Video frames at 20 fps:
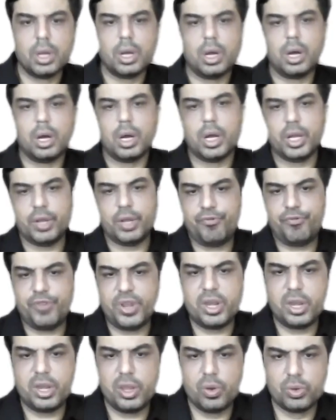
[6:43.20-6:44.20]
Uh, if we
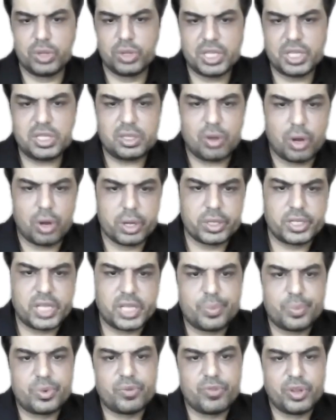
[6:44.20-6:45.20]
knew this
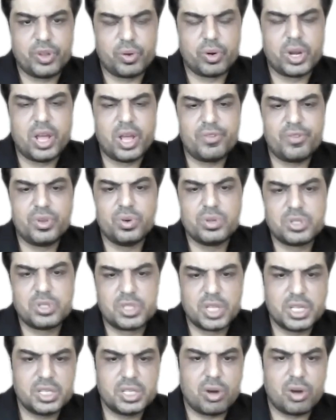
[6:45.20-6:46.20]
concept, we could have used
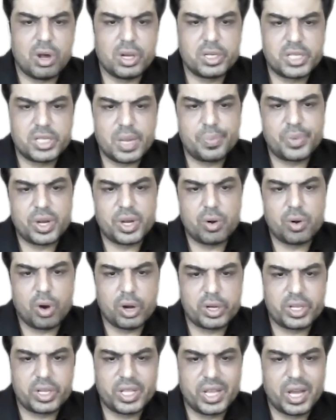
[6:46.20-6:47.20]
this concept and
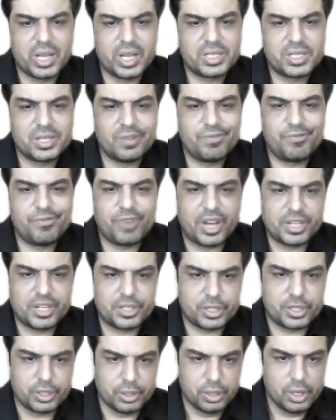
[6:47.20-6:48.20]
got the answer
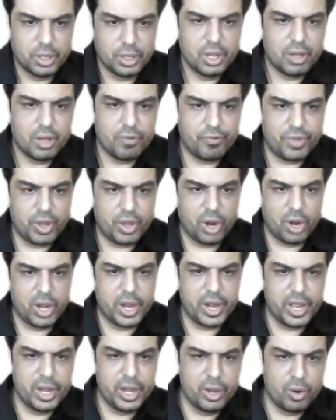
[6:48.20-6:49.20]
faster. We
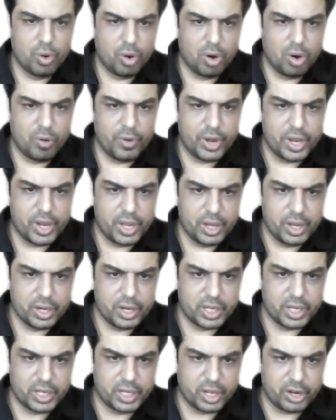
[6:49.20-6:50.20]
already know over here
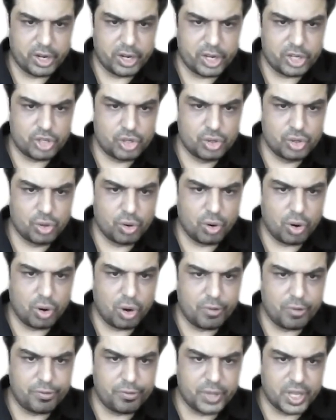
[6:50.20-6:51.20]
that the ratio
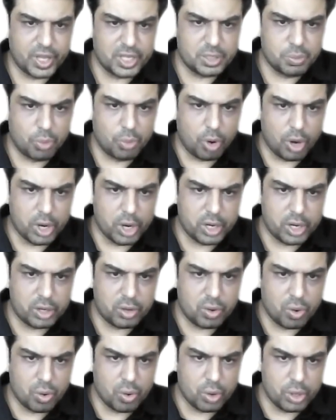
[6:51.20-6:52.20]
of the smaller
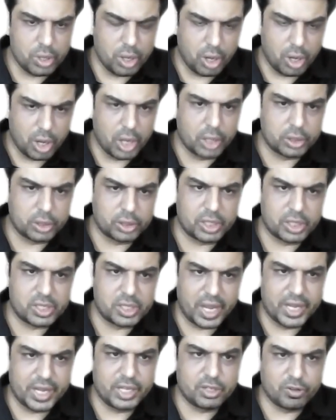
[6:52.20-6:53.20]
cone, uh, the
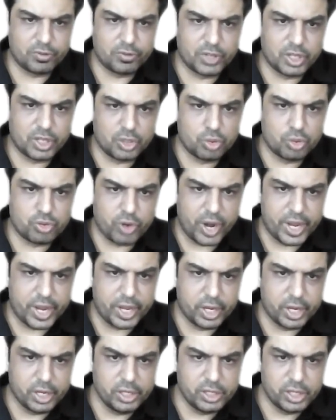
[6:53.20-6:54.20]
sides of the two
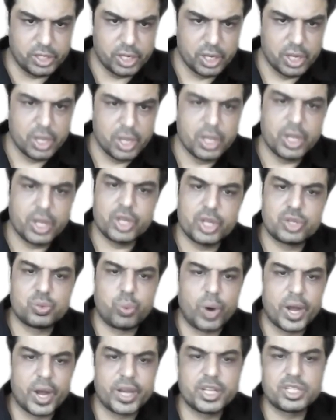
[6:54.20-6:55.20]
triangles is
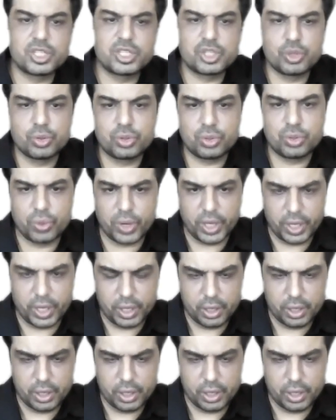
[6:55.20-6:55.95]
1 is to 3.